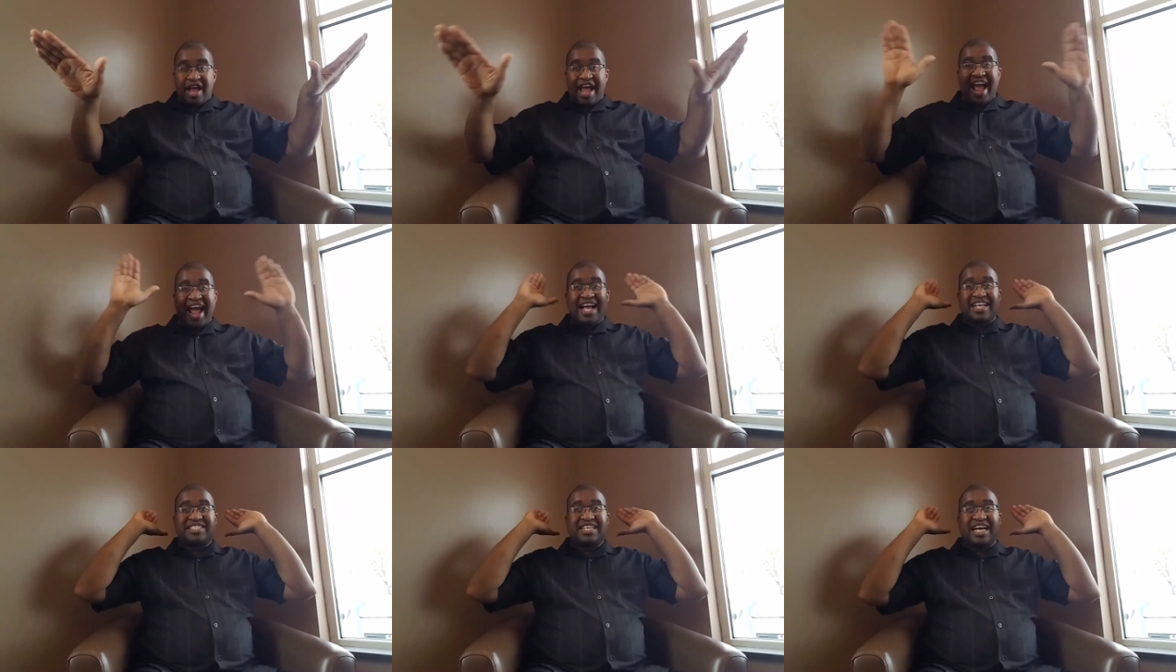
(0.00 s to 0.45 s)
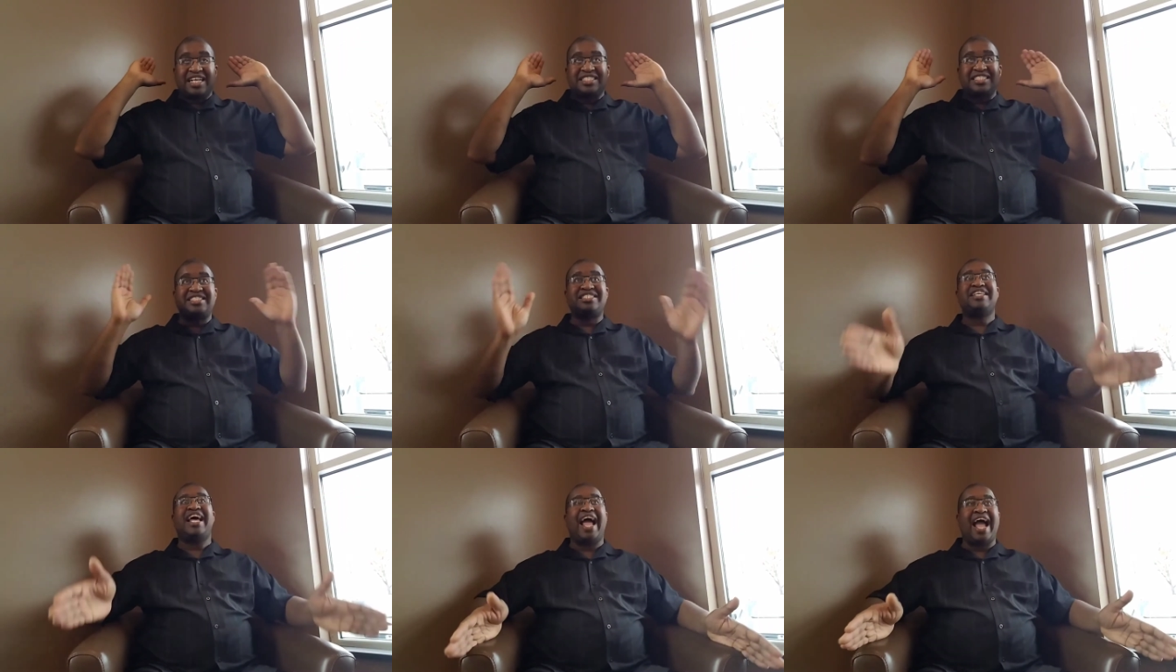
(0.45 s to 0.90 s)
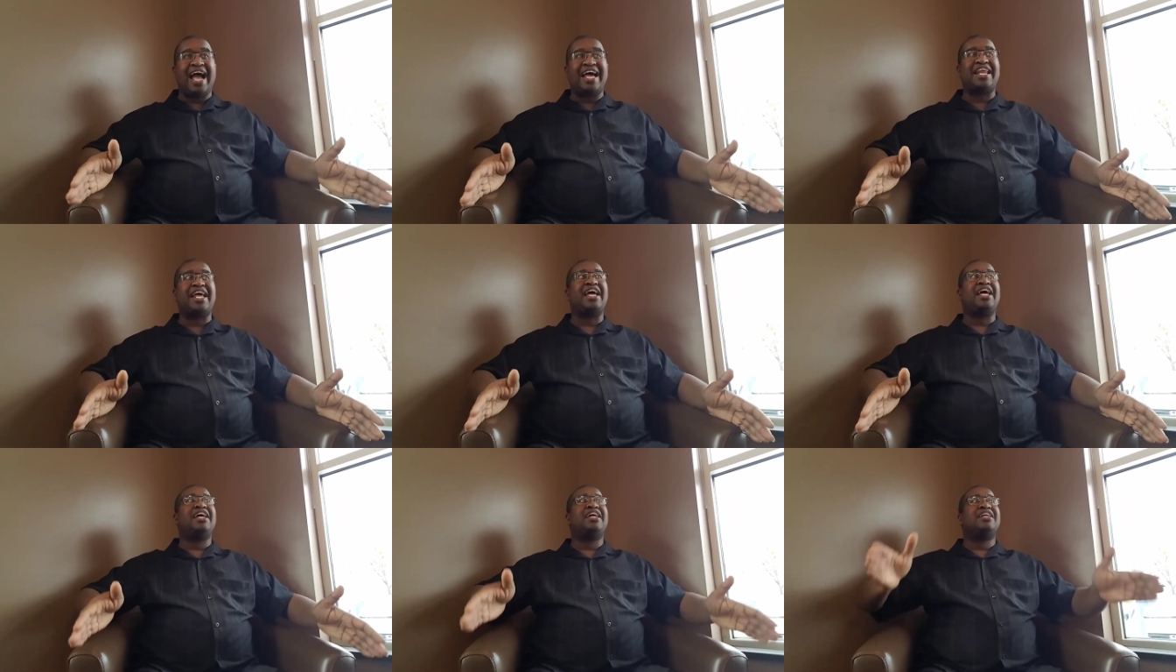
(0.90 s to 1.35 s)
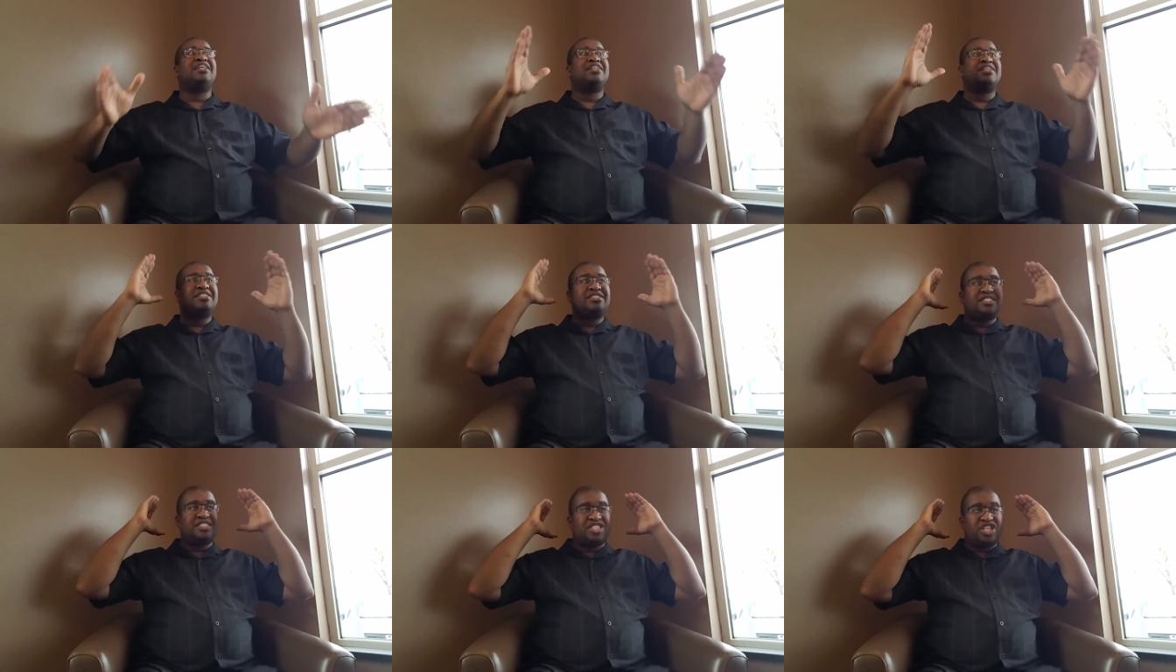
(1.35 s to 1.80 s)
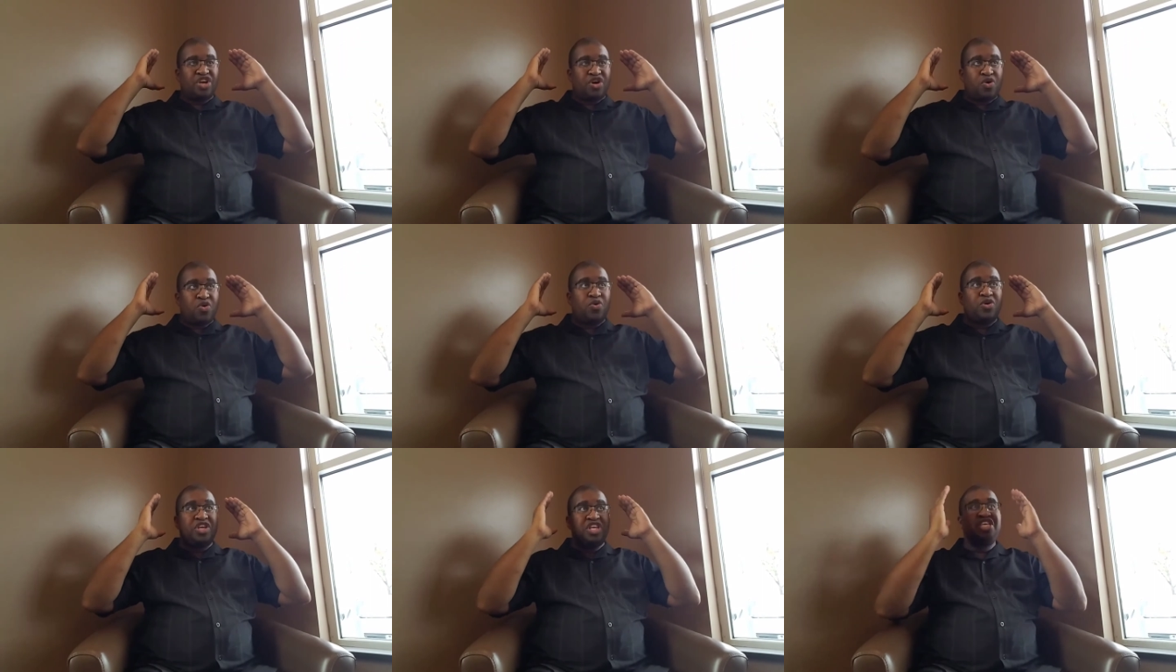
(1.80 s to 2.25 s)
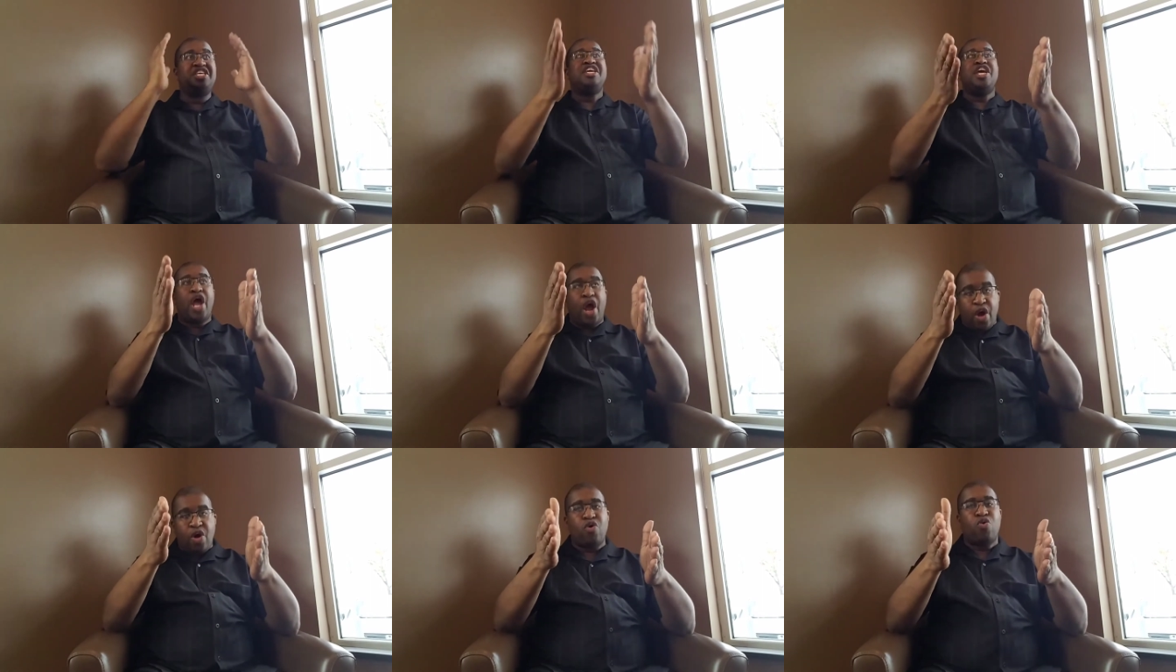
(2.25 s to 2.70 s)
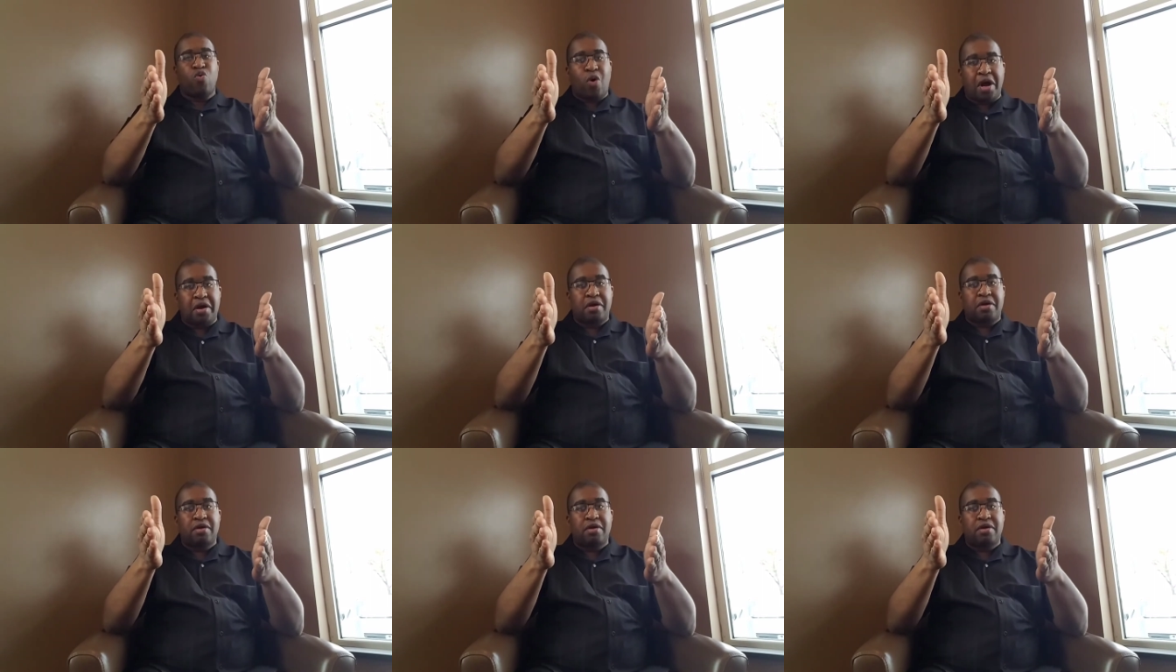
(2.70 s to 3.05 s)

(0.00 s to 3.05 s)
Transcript: As I said to you,